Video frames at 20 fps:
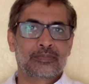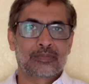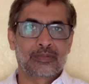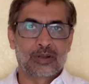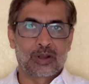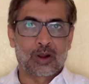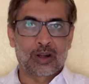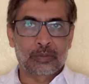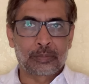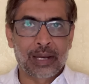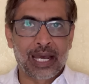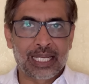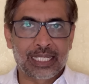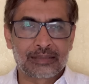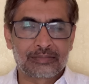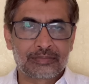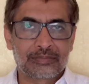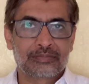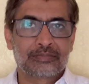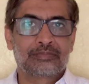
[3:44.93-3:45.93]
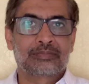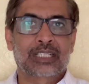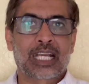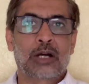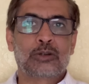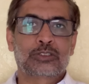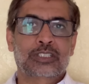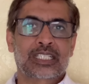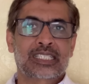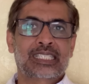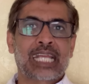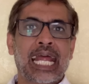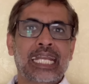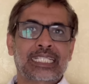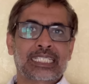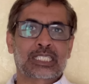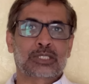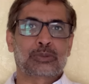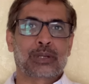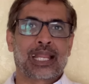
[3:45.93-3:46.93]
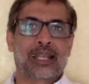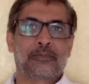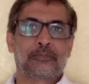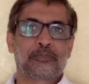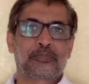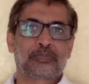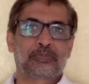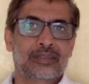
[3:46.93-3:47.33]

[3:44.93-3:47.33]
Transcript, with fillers: Lord Mann counters that as well.